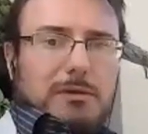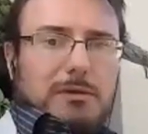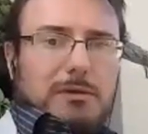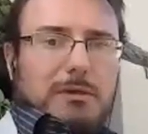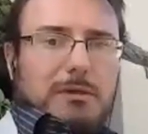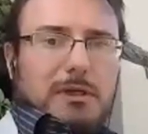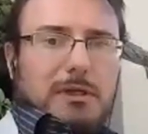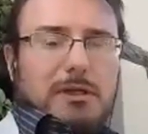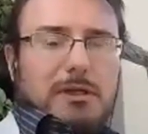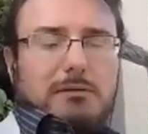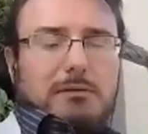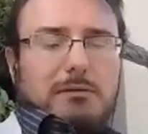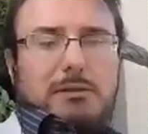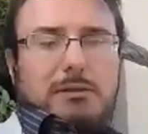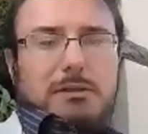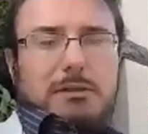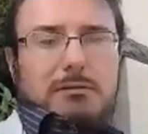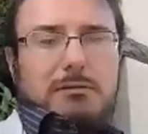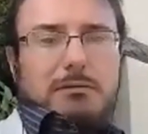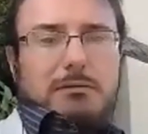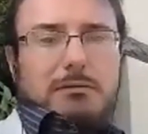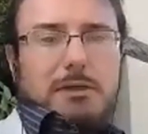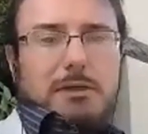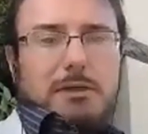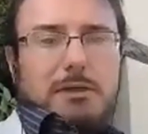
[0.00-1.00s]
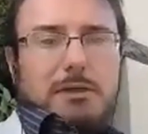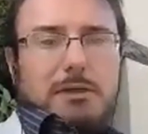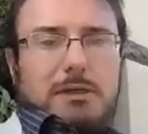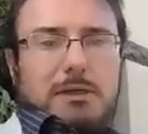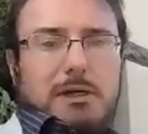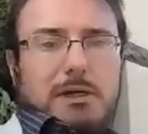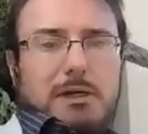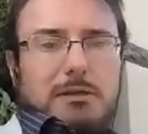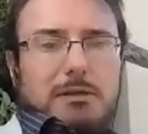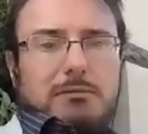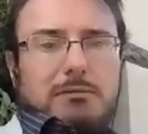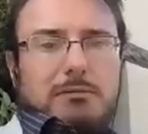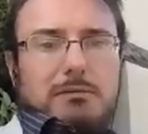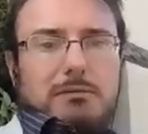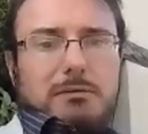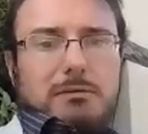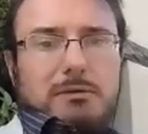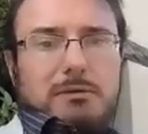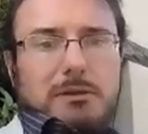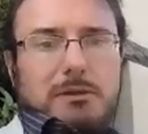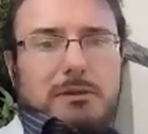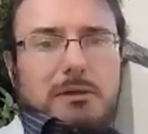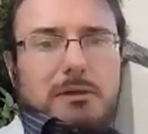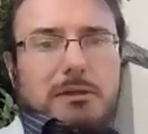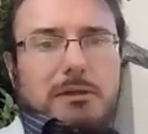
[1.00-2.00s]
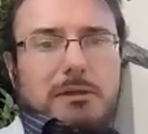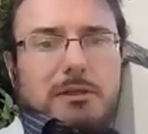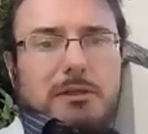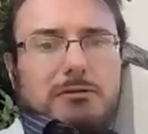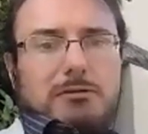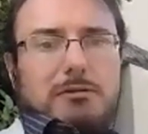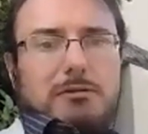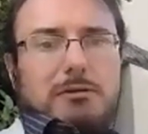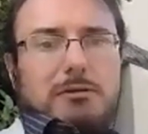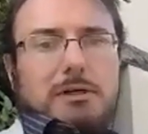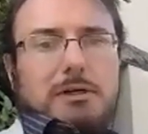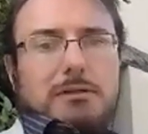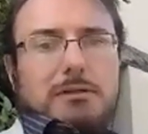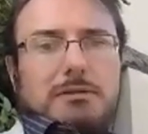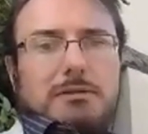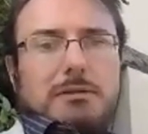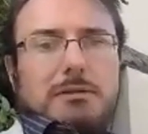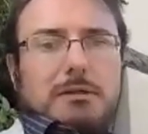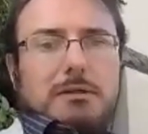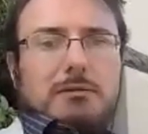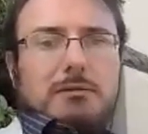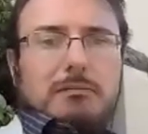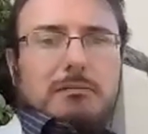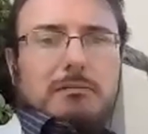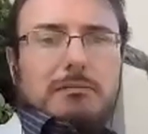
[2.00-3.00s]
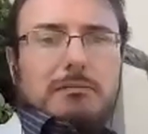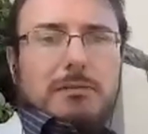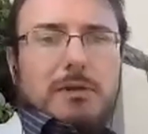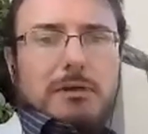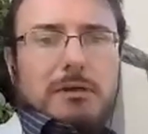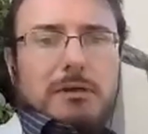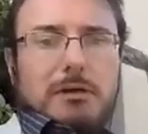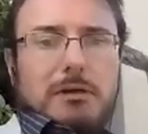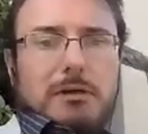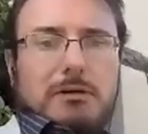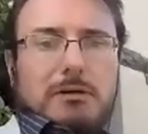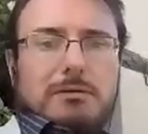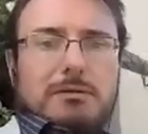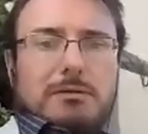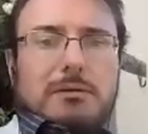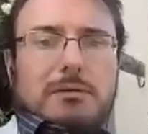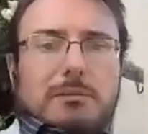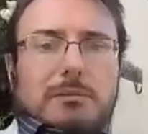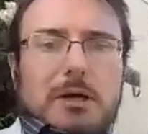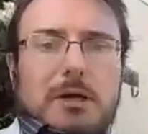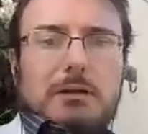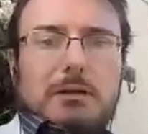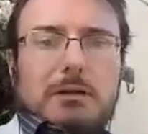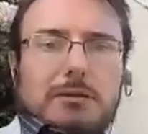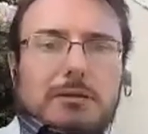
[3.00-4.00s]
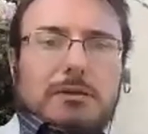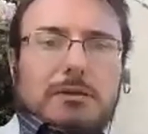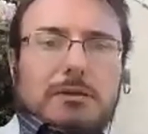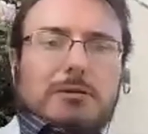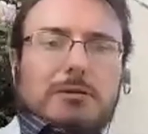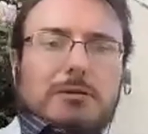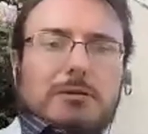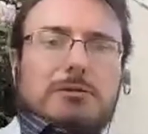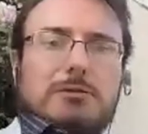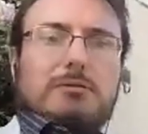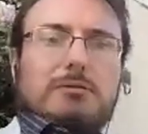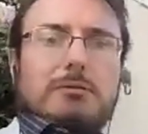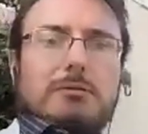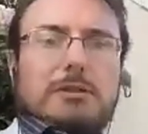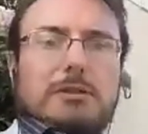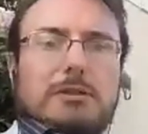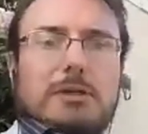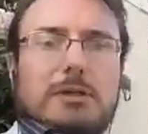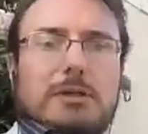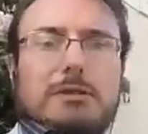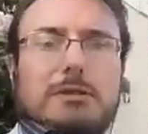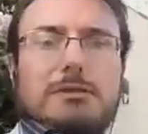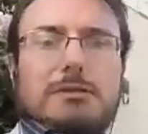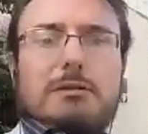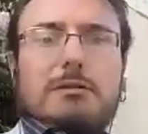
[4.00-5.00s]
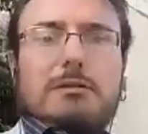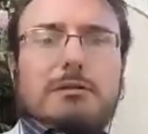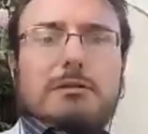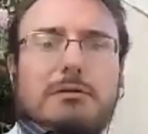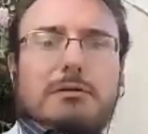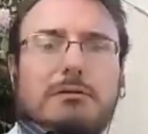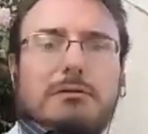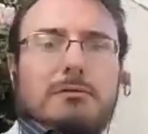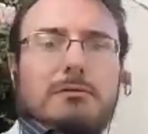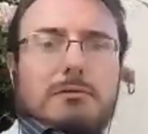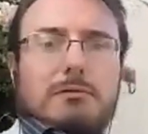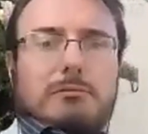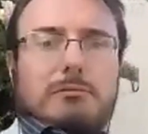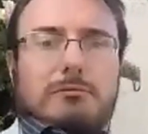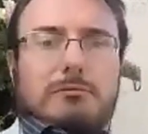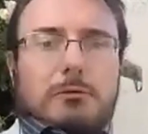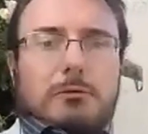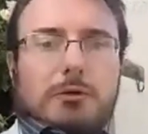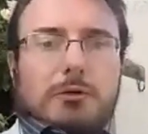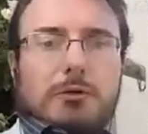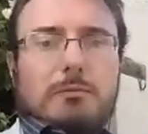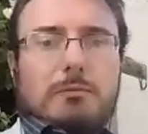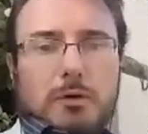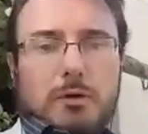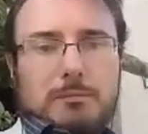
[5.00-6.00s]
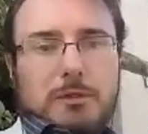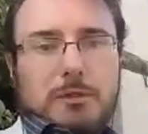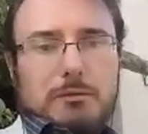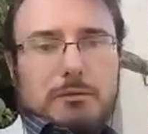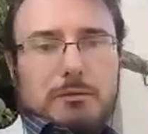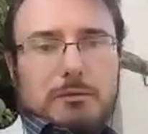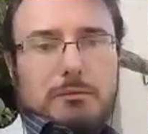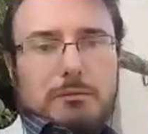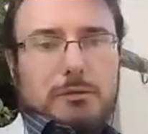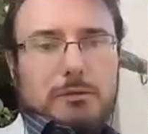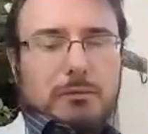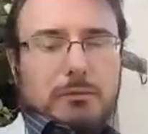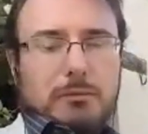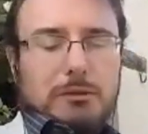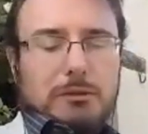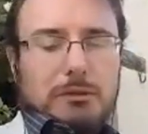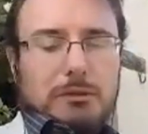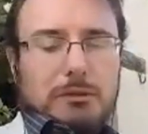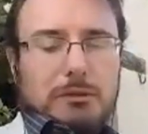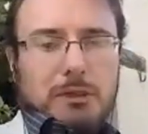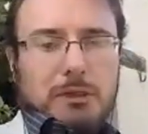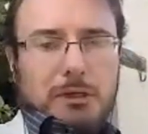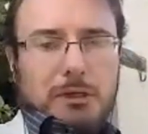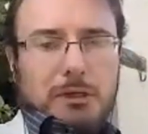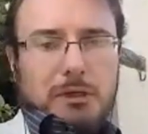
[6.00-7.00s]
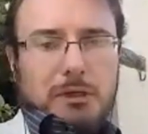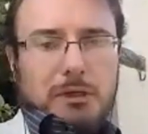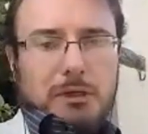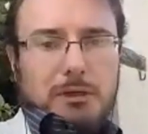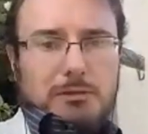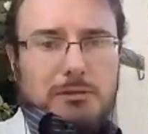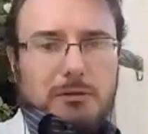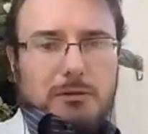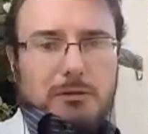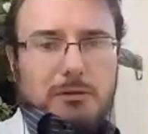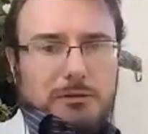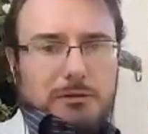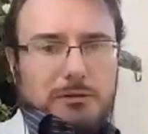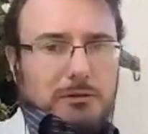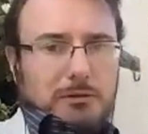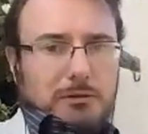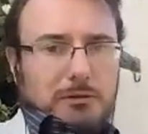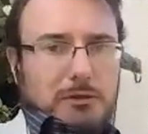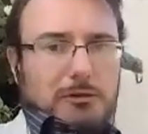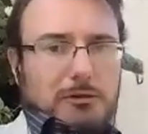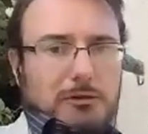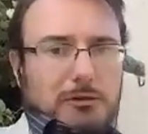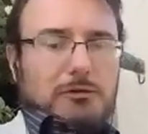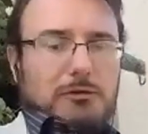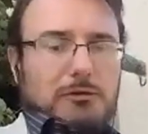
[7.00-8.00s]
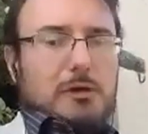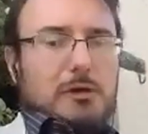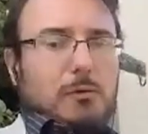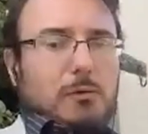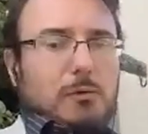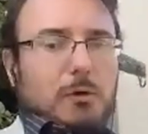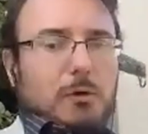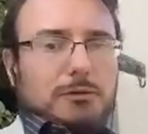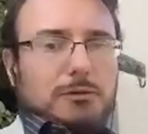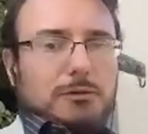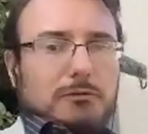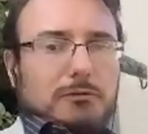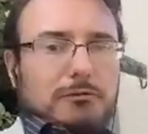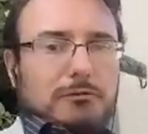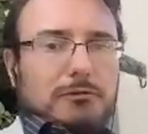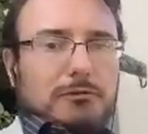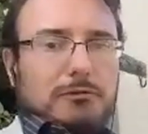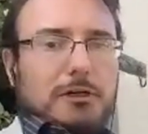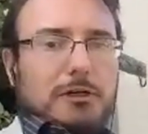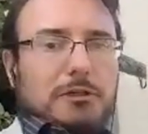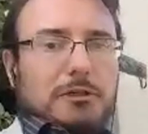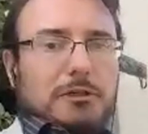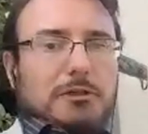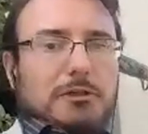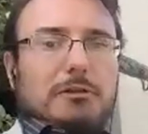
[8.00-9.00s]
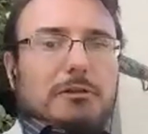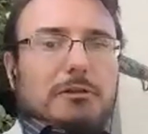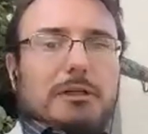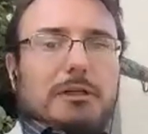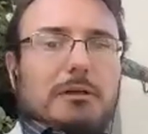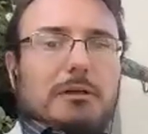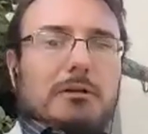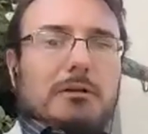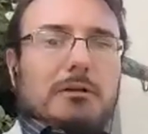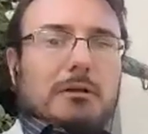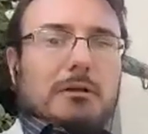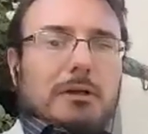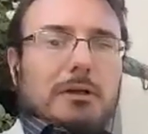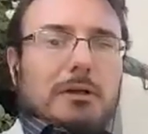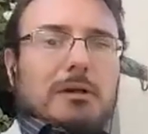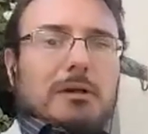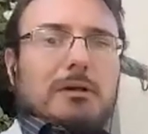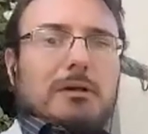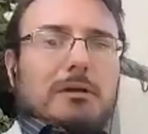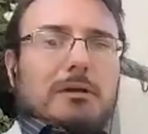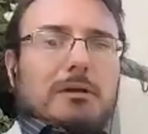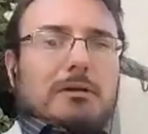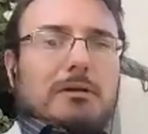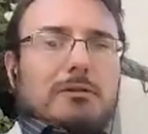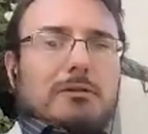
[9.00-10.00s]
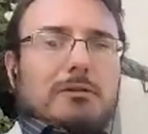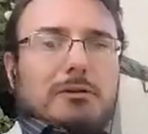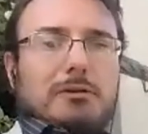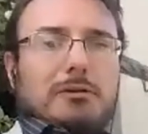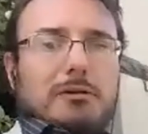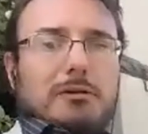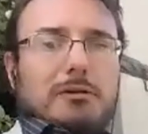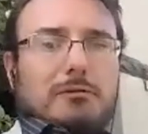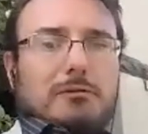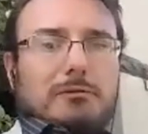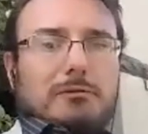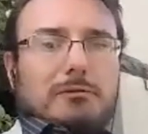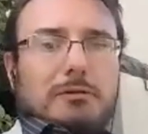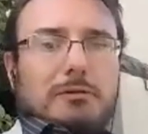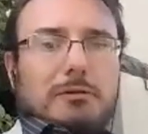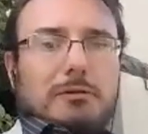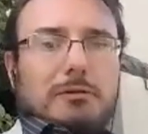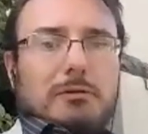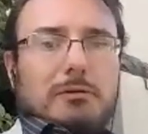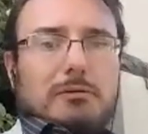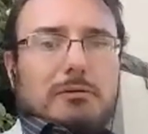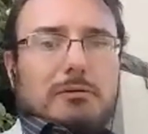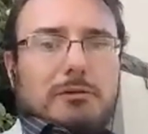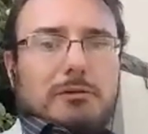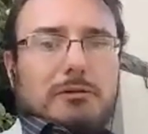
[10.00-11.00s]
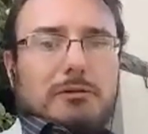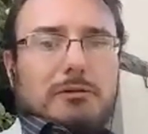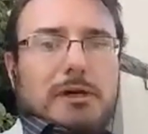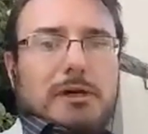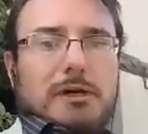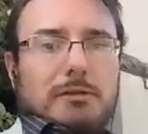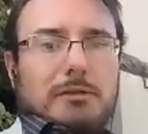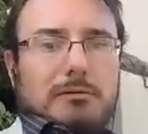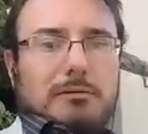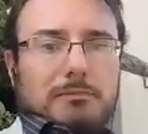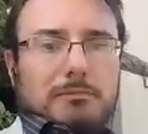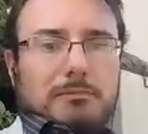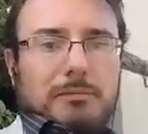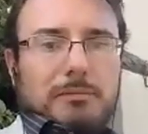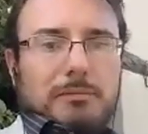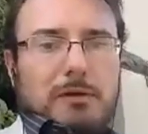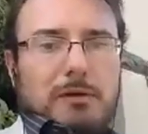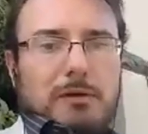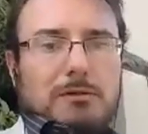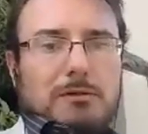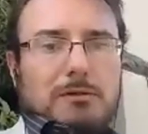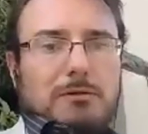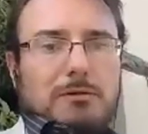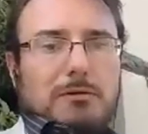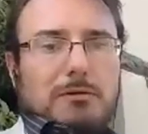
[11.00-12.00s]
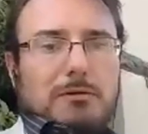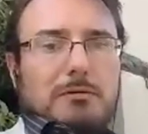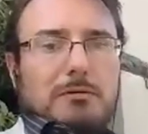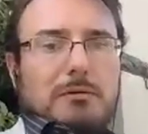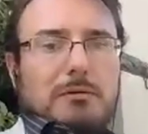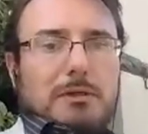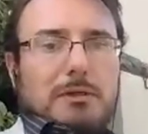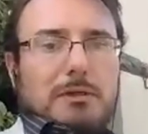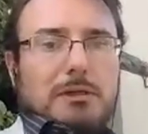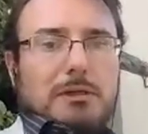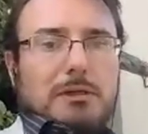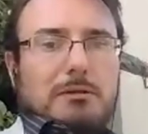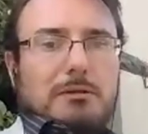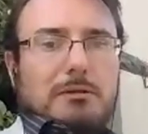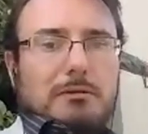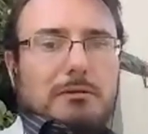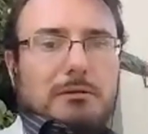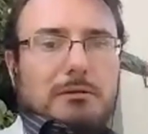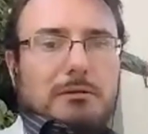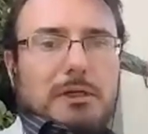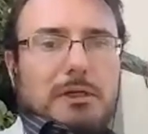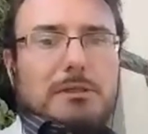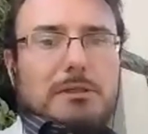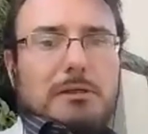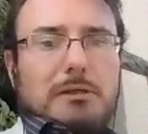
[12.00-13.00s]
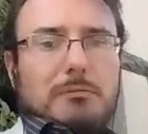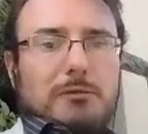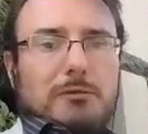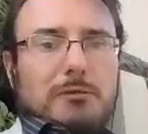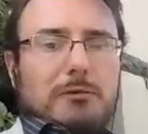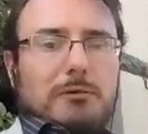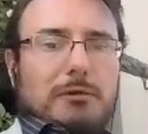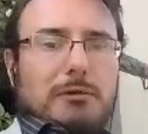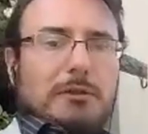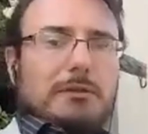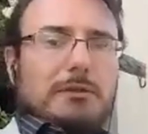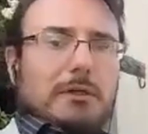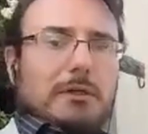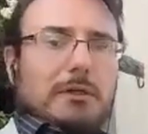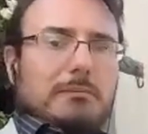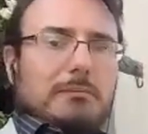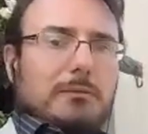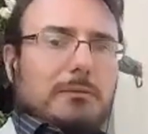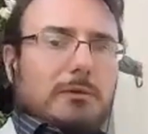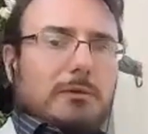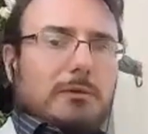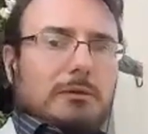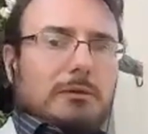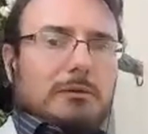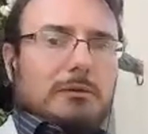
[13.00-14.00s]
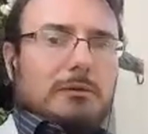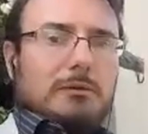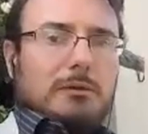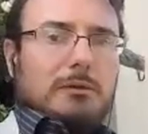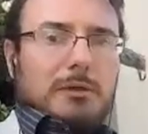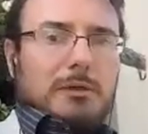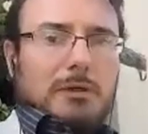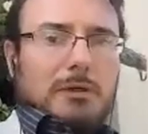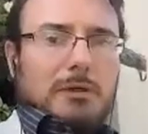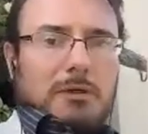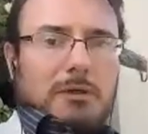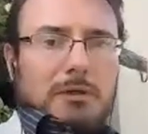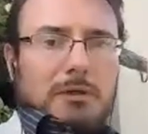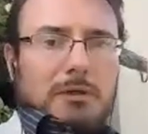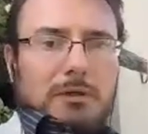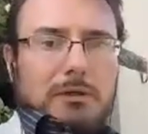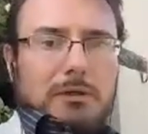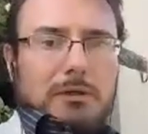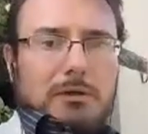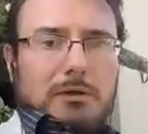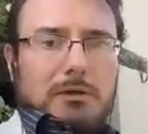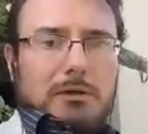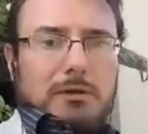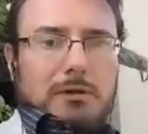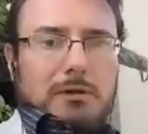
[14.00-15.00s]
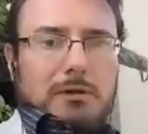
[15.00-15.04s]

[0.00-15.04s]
again, they, they had an interest in uh, Somalia strategically for force deployment, but as long as the country wasn't functioning, it served no threat. So in Egypt, for example,